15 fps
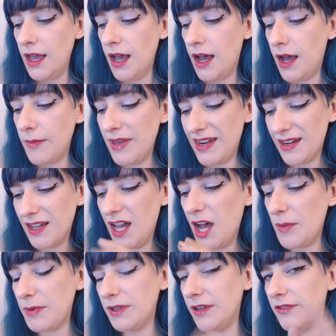um, and a
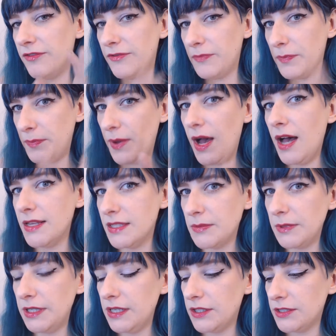couple of
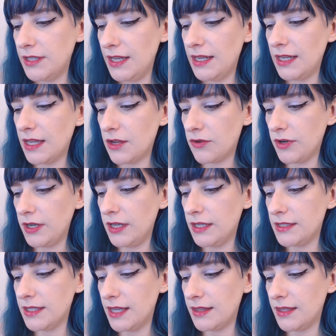possibly irritating
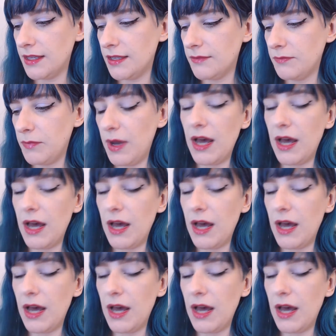ingredients at the